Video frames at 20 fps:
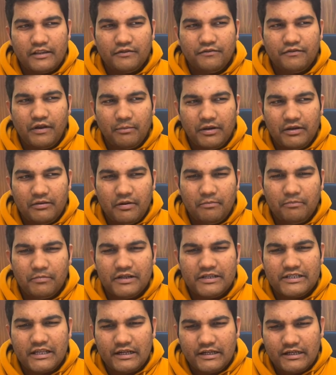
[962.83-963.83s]
The family
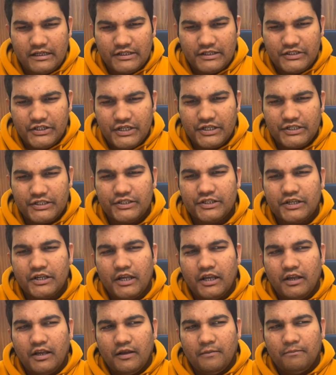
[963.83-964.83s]
members are religious,
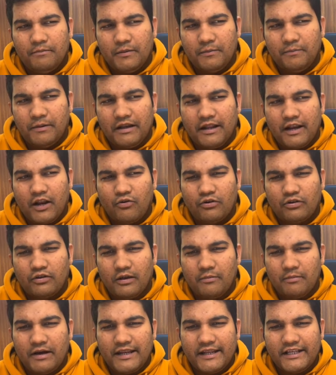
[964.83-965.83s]
people around
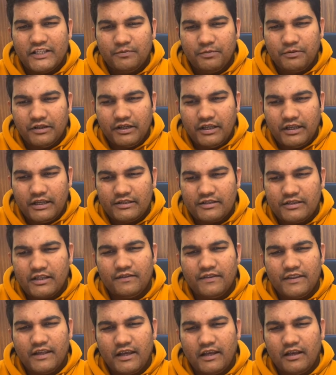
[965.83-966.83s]
them are experienced,
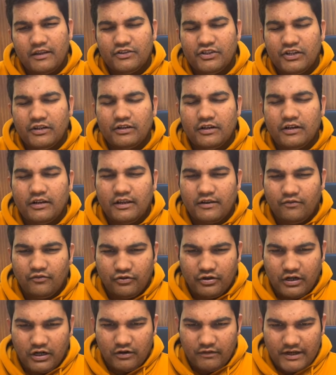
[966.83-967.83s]
and they generally give
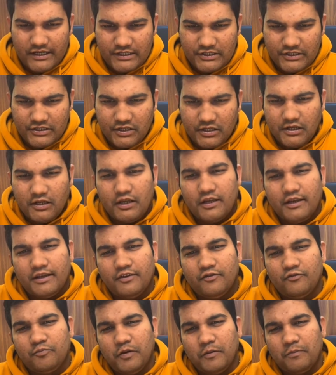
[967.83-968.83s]
good advice.
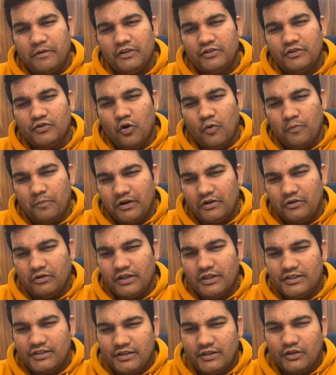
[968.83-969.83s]
If people is open to
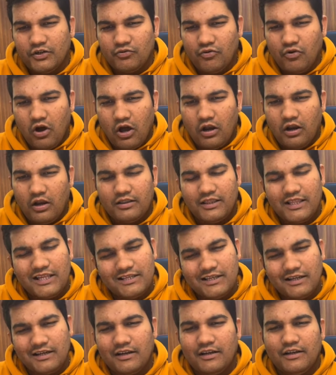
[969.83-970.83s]
listening to all, they
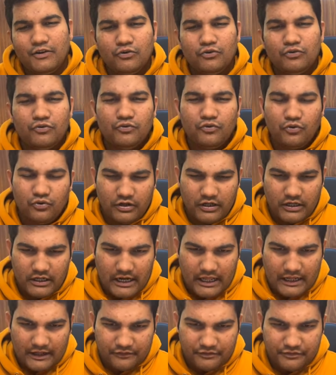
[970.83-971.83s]
generally do good in
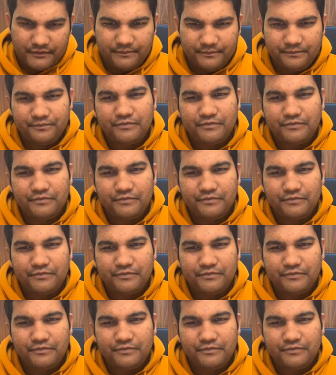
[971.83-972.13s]
life.